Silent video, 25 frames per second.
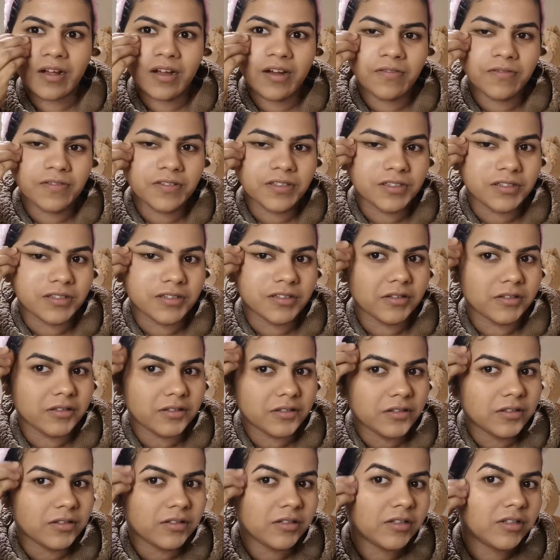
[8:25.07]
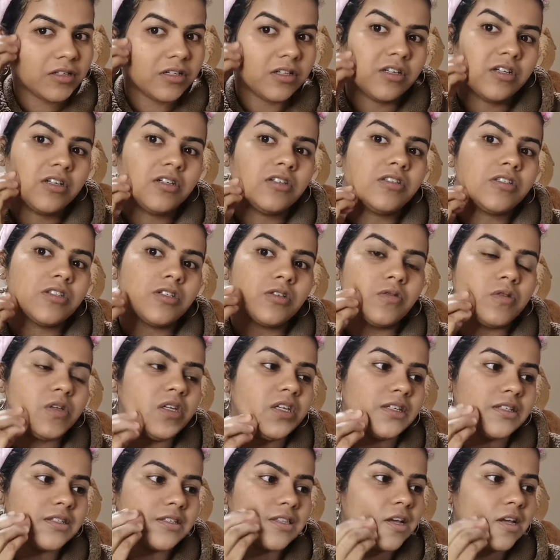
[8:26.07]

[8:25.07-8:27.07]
after 2 weeks